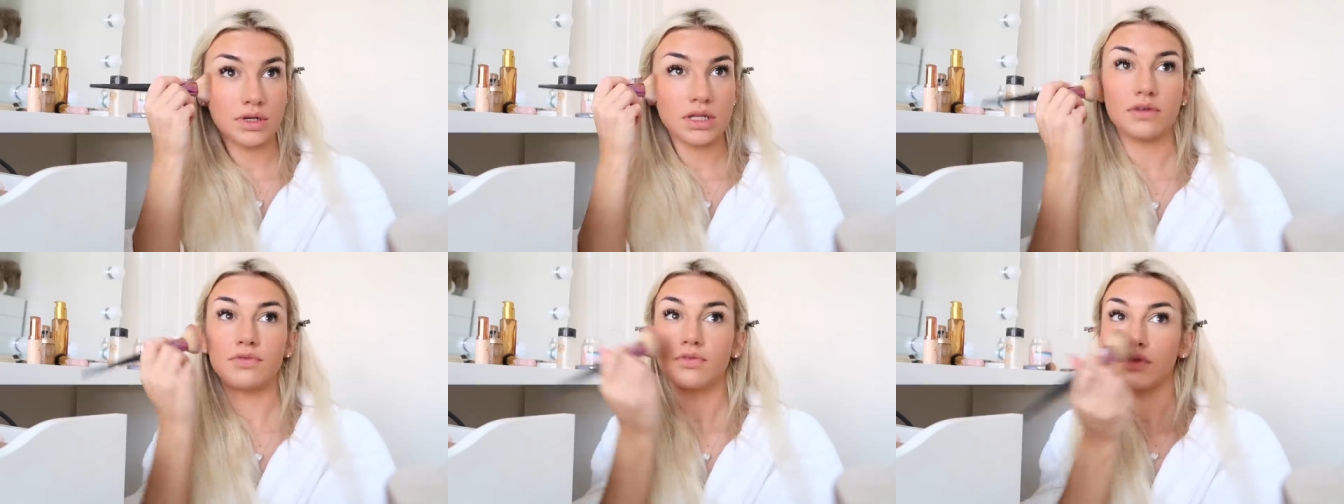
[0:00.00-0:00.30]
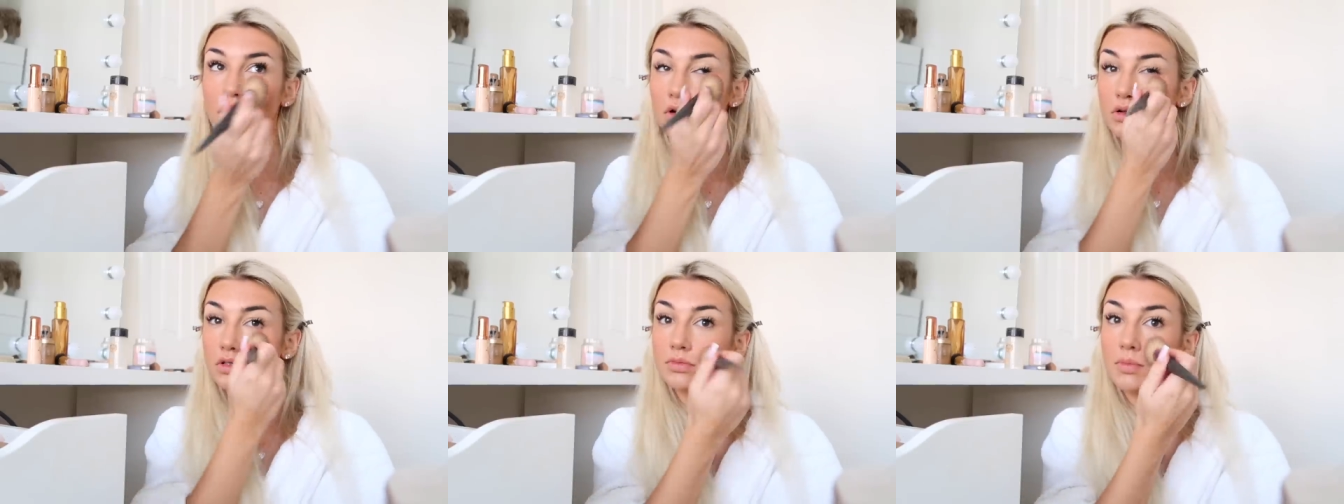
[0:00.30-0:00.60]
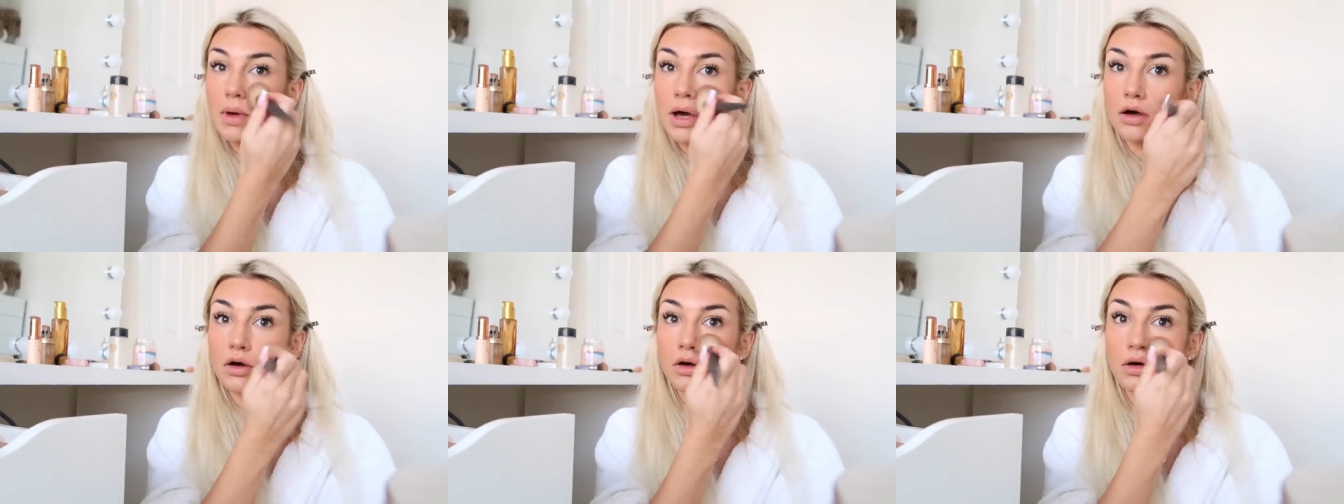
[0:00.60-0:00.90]
really vlogged
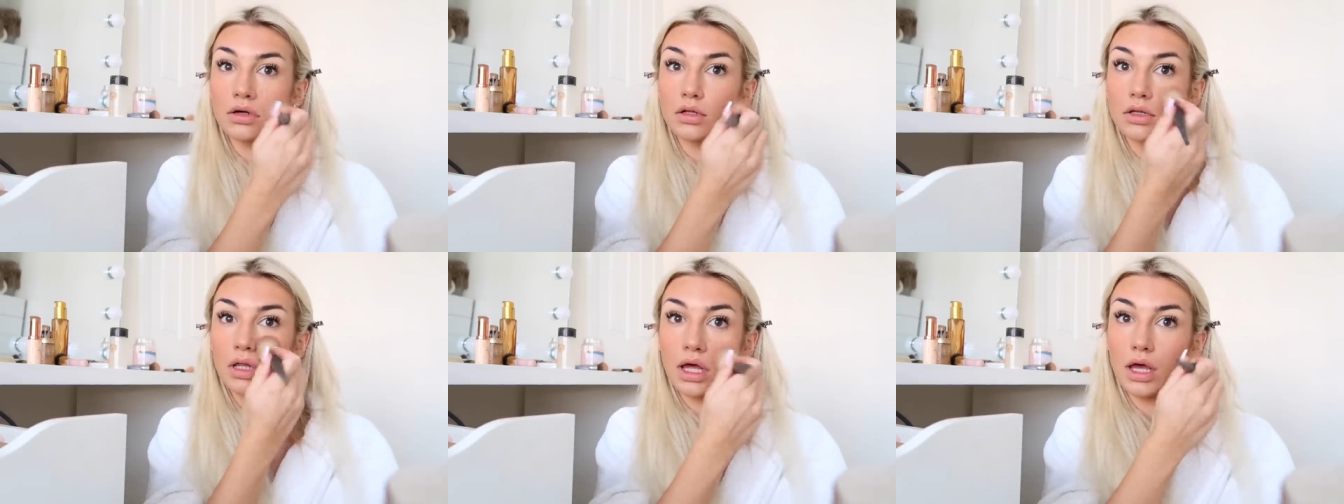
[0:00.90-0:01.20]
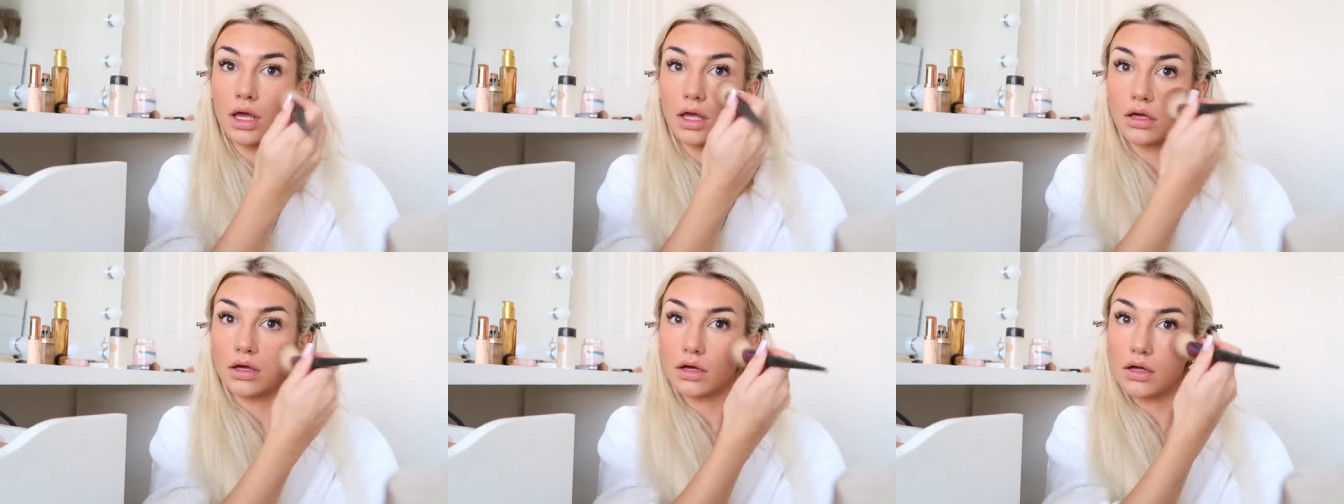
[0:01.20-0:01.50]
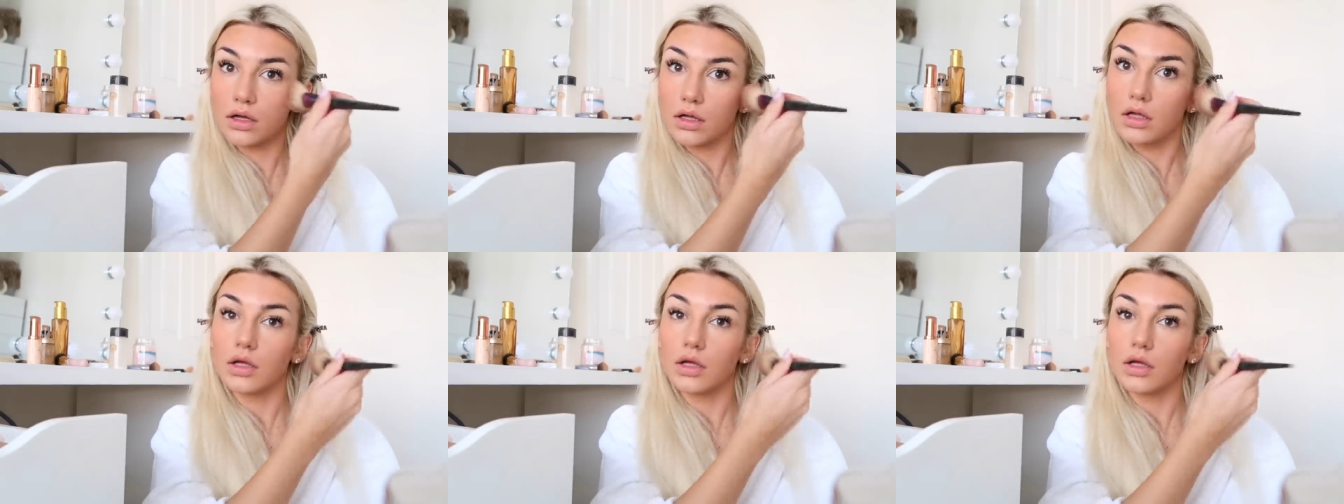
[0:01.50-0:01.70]
my whole like